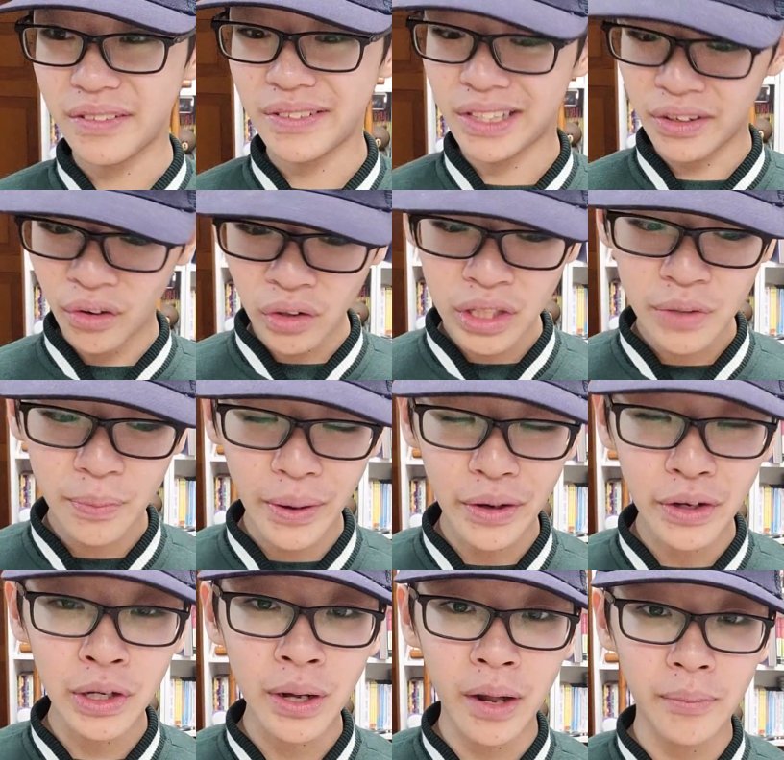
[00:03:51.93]
The only
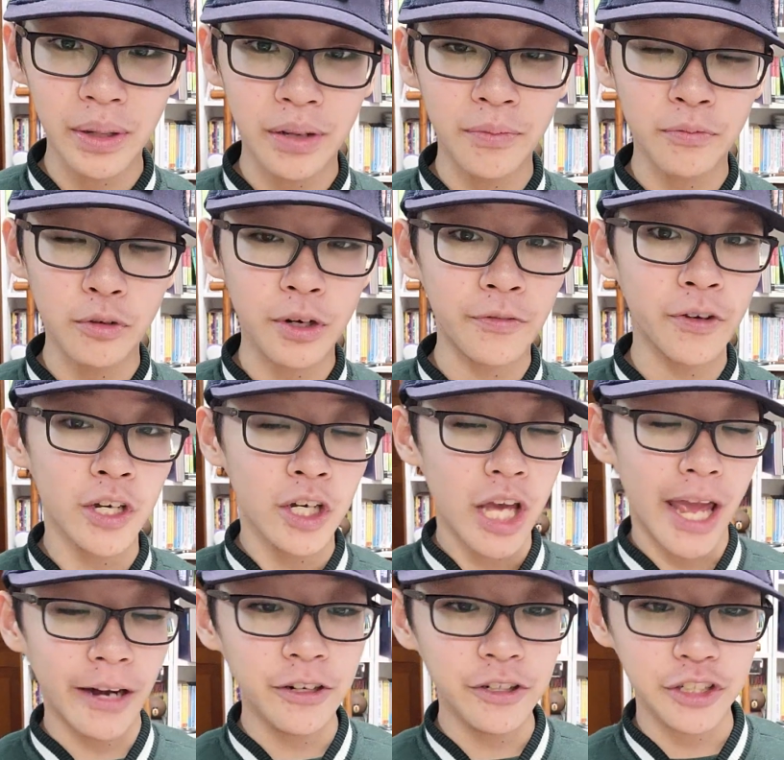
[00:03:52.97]
problem with
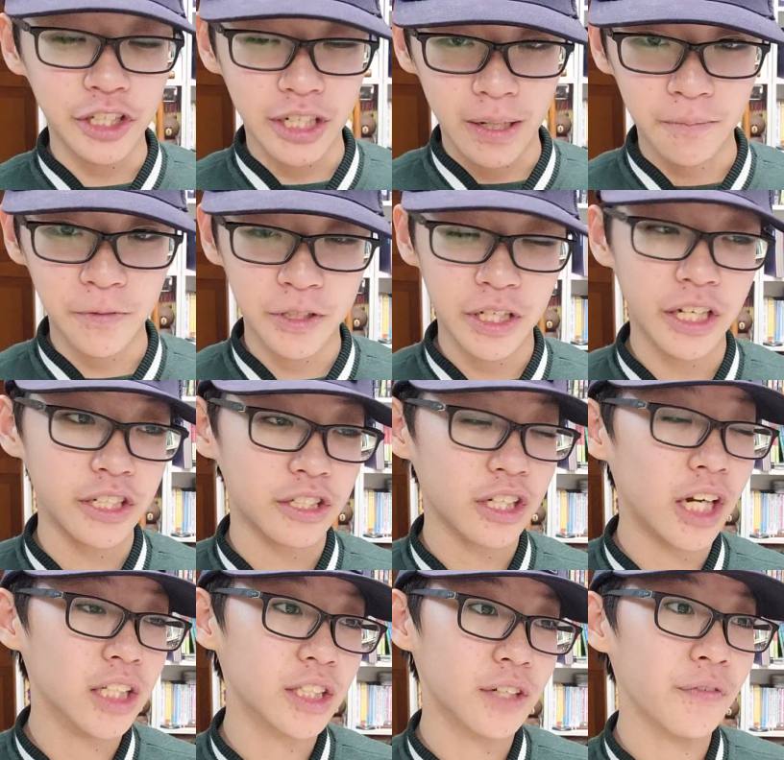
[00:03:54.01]
energy
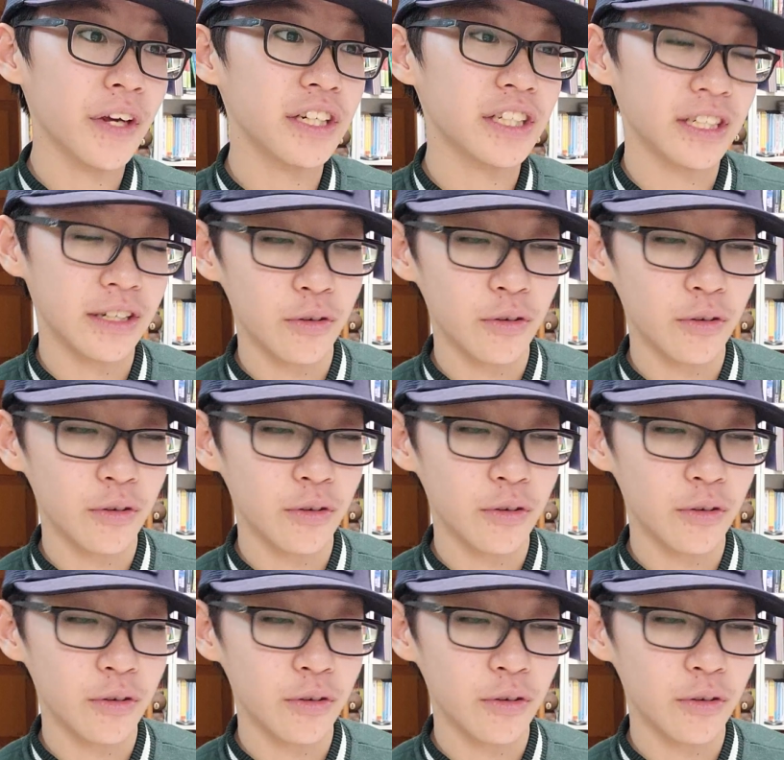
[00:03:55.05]
conservation,